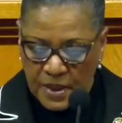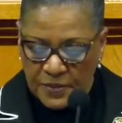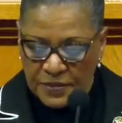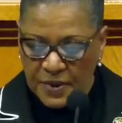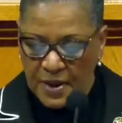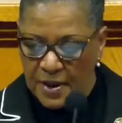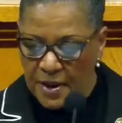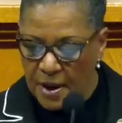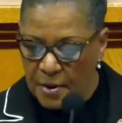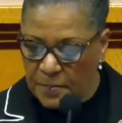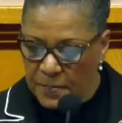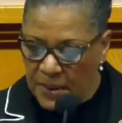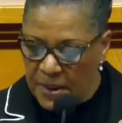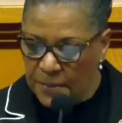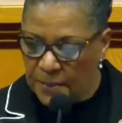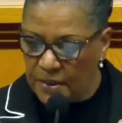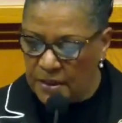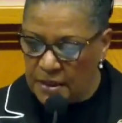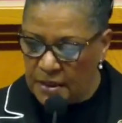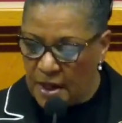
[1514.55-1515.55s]
There are
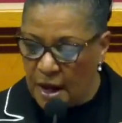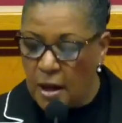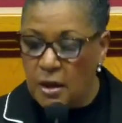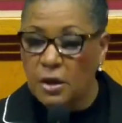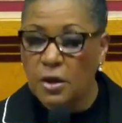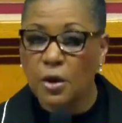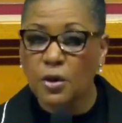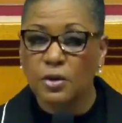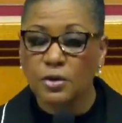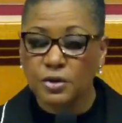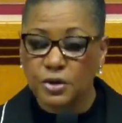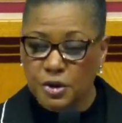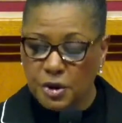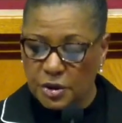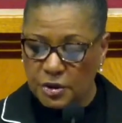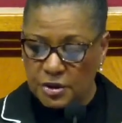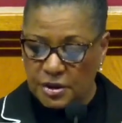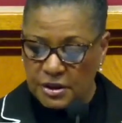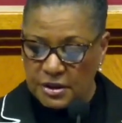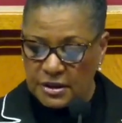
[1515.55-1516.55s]
people in our local
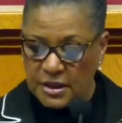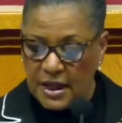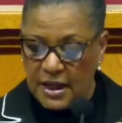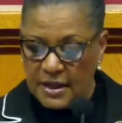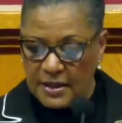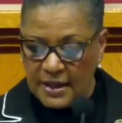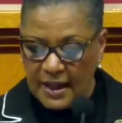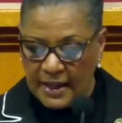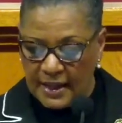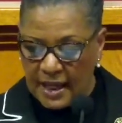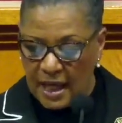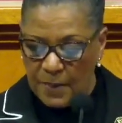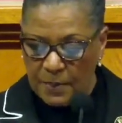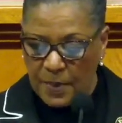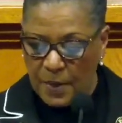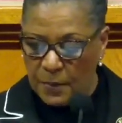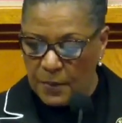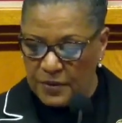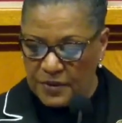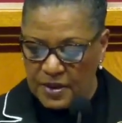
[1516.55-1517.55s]
churches that keep
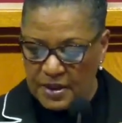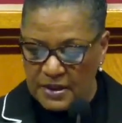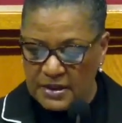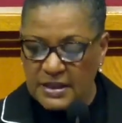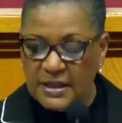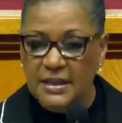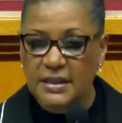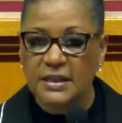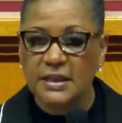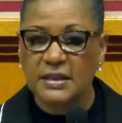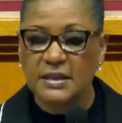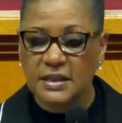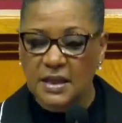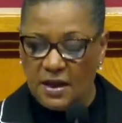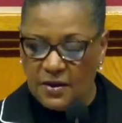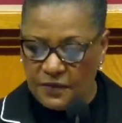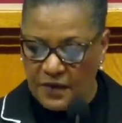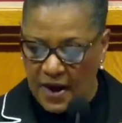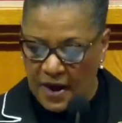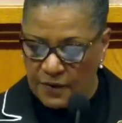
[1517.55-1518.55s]
up with the attendance
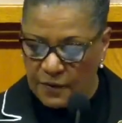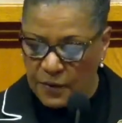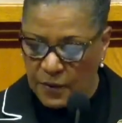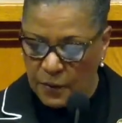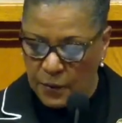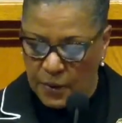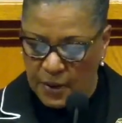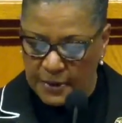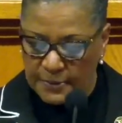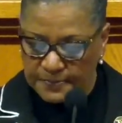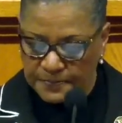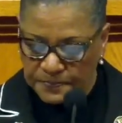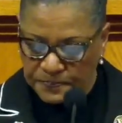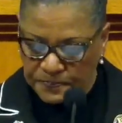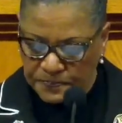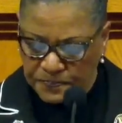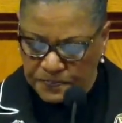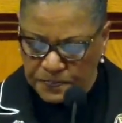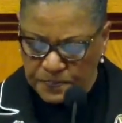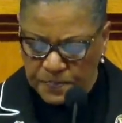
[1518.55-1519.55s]
of everyone.
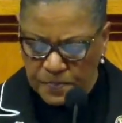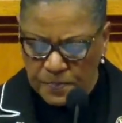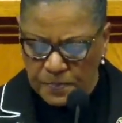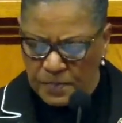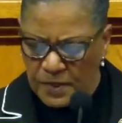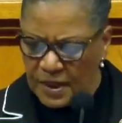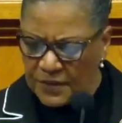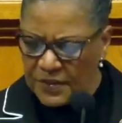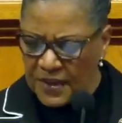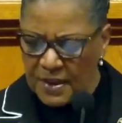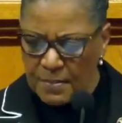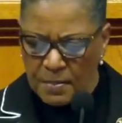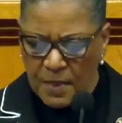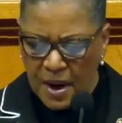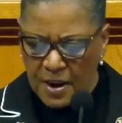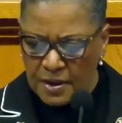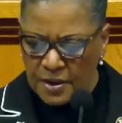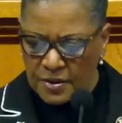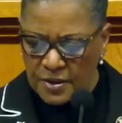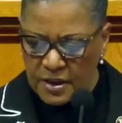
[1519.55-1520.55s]
They
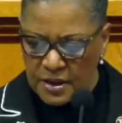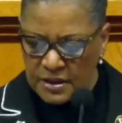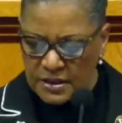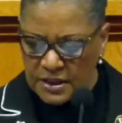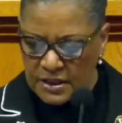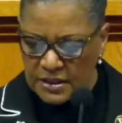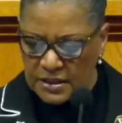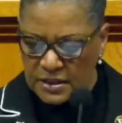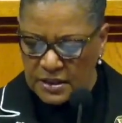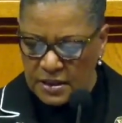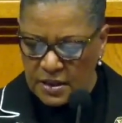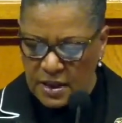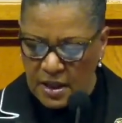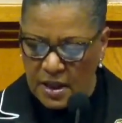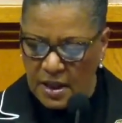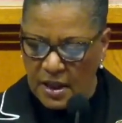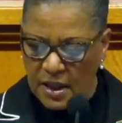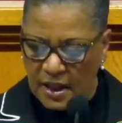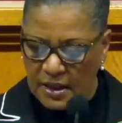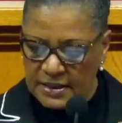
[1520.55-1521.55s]
monitor the
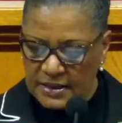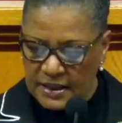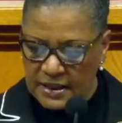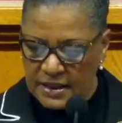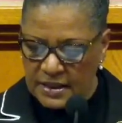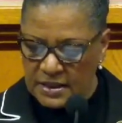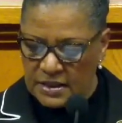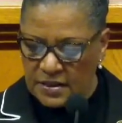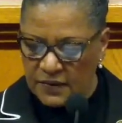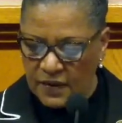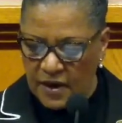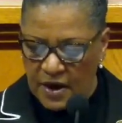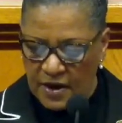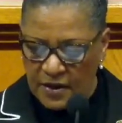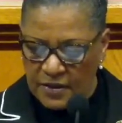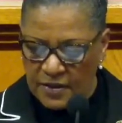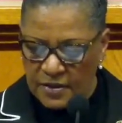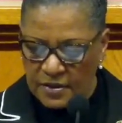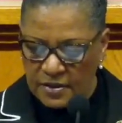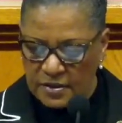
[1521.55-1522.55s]
attendance of
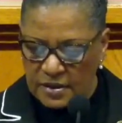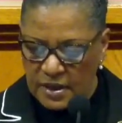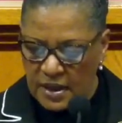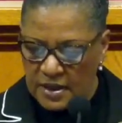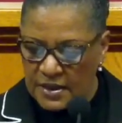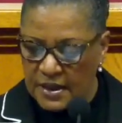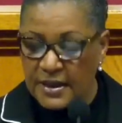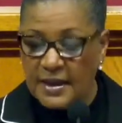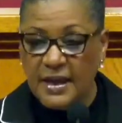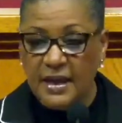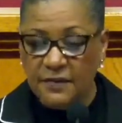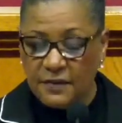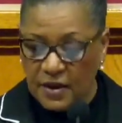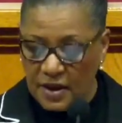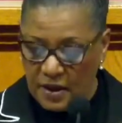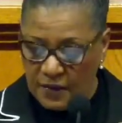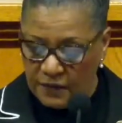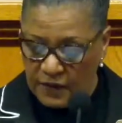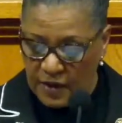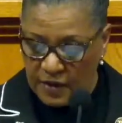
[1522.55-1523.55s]
others, the giving
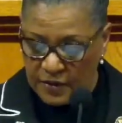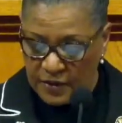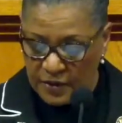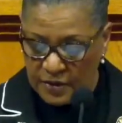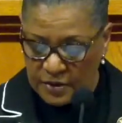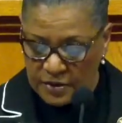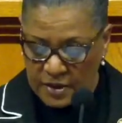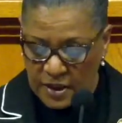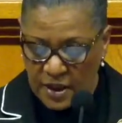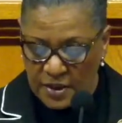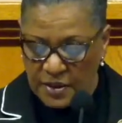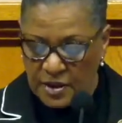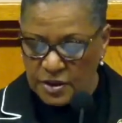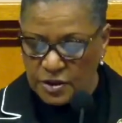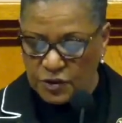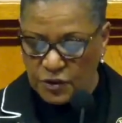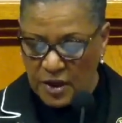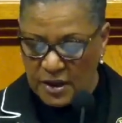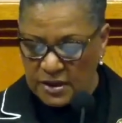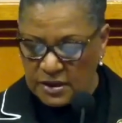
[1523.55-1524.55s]
of others, the
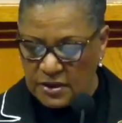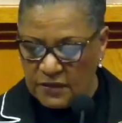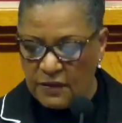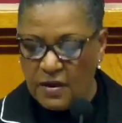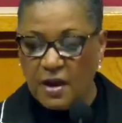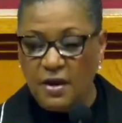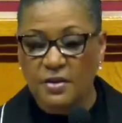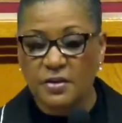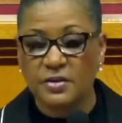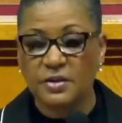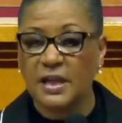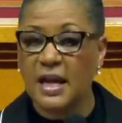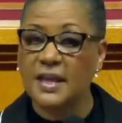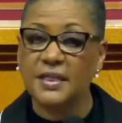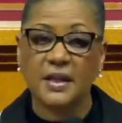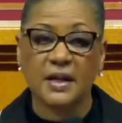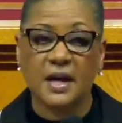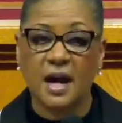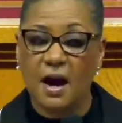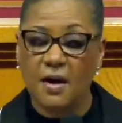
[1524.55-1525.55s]
dress of others, and
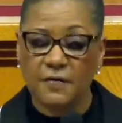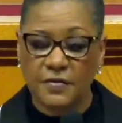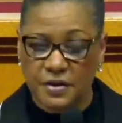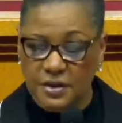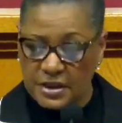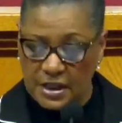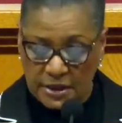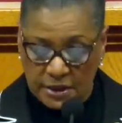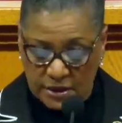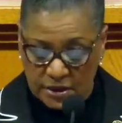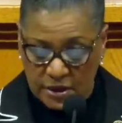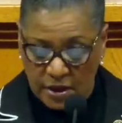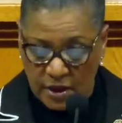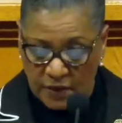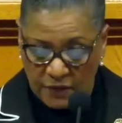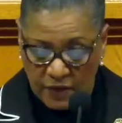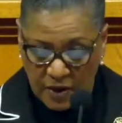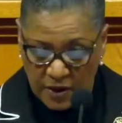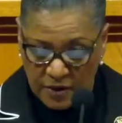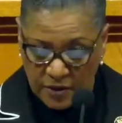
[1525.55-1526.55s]
the conversation
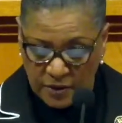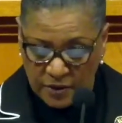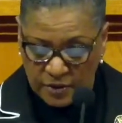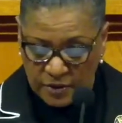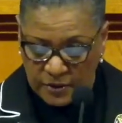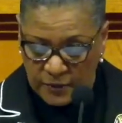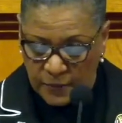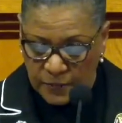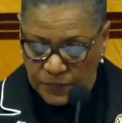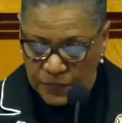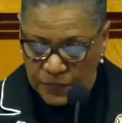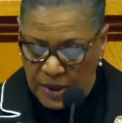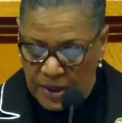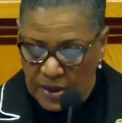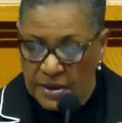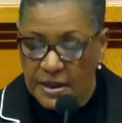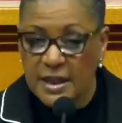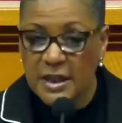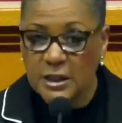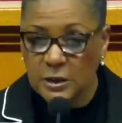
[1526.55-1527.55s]
of others.
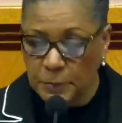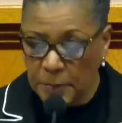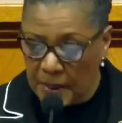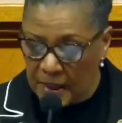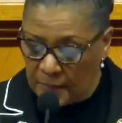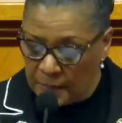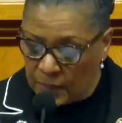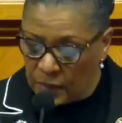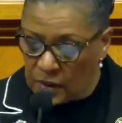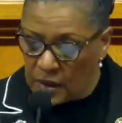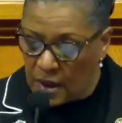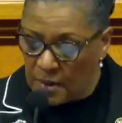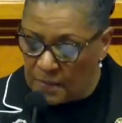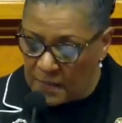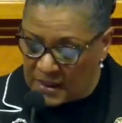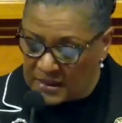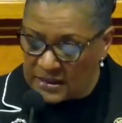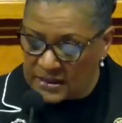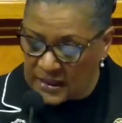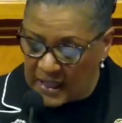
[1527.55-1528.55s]
These people are
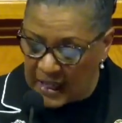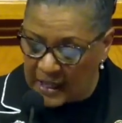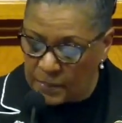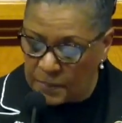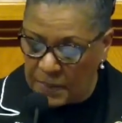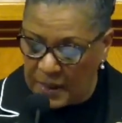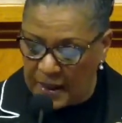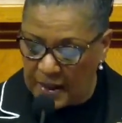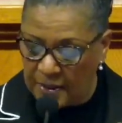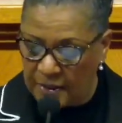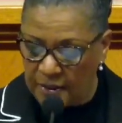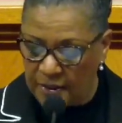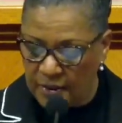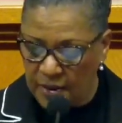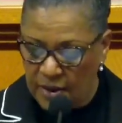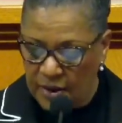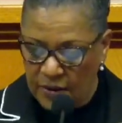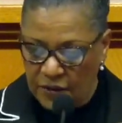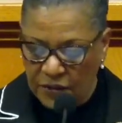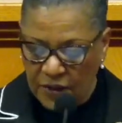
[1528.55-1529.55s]
much like Peter.
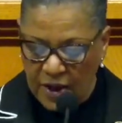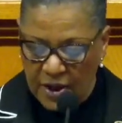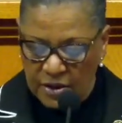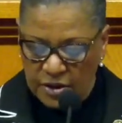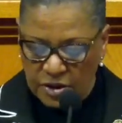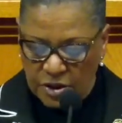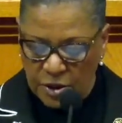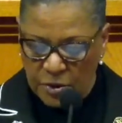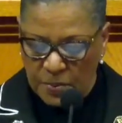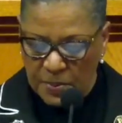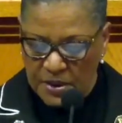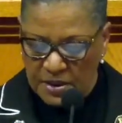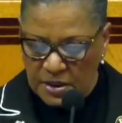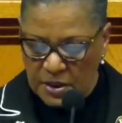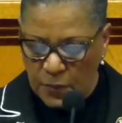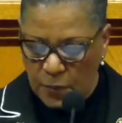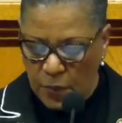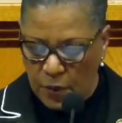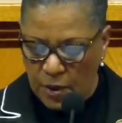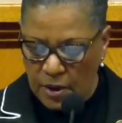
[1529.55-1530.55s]
They are too busy
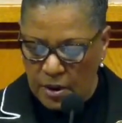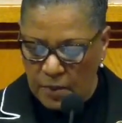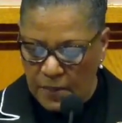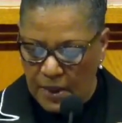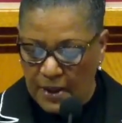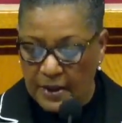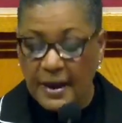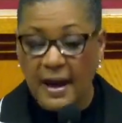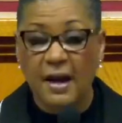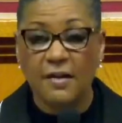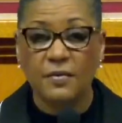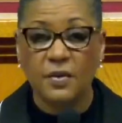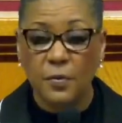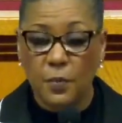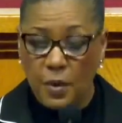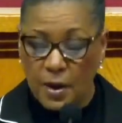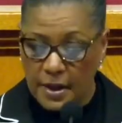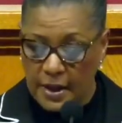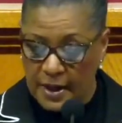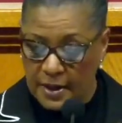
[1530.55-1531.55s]
worrying about
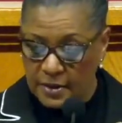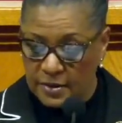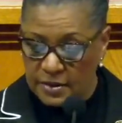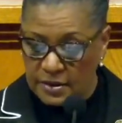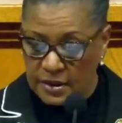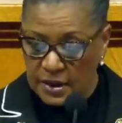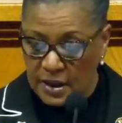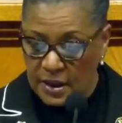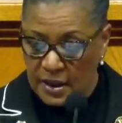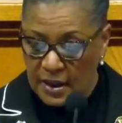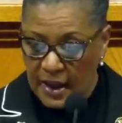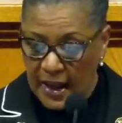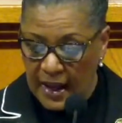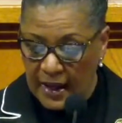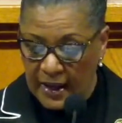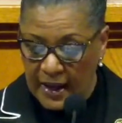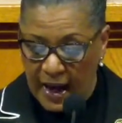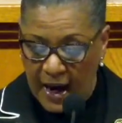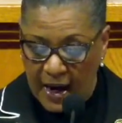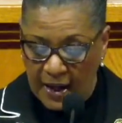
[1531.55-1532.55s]
everyone else
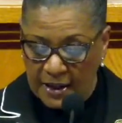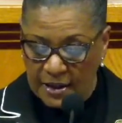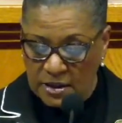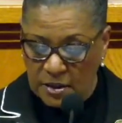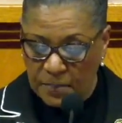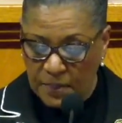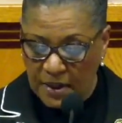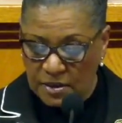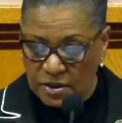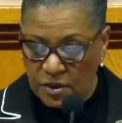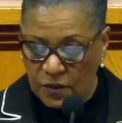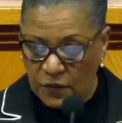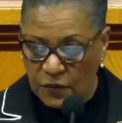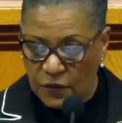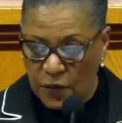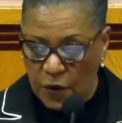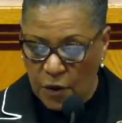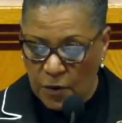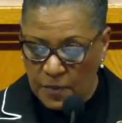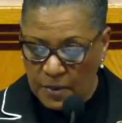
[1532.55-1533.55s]
and God is about to
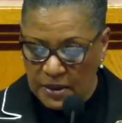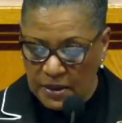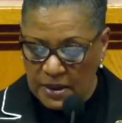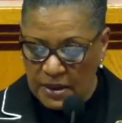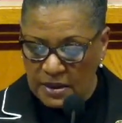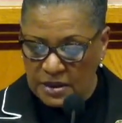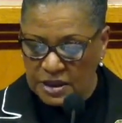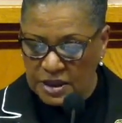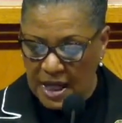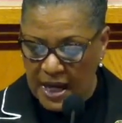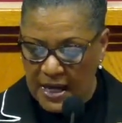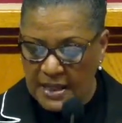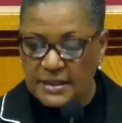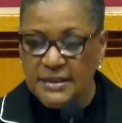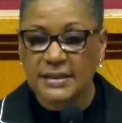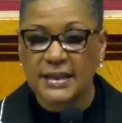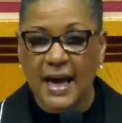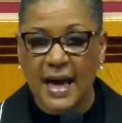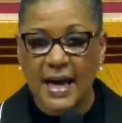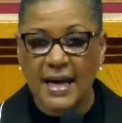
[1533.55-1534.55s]
verbally
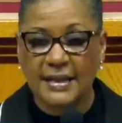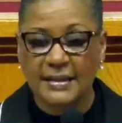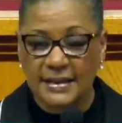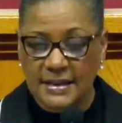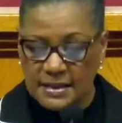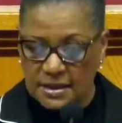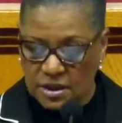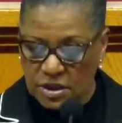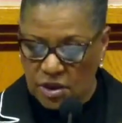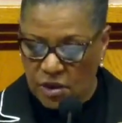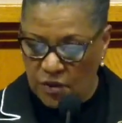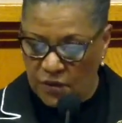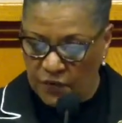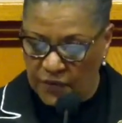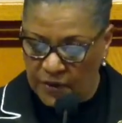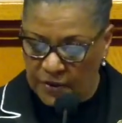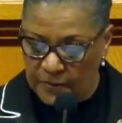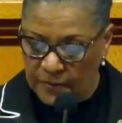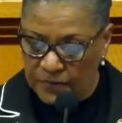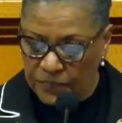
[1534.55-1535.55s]
chastise his
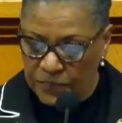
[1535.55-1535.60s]
servant.